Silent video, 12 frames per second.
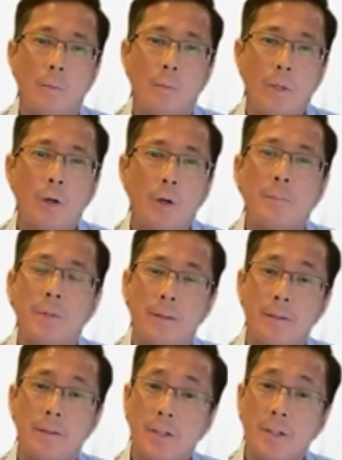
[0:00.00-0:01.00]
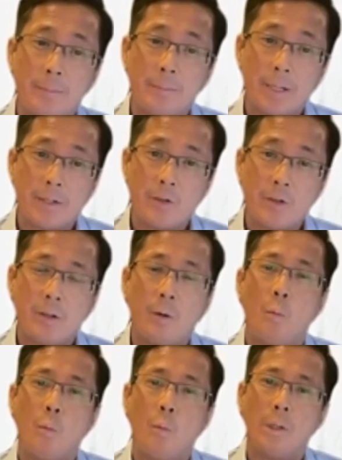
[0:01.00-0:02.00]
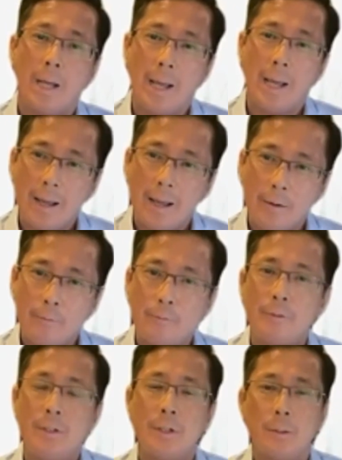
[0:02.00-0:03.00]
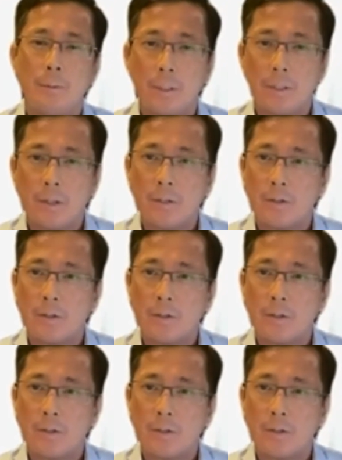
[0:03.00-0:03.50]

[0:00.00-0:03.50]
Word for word: we hope that this time next year we'll have you know a,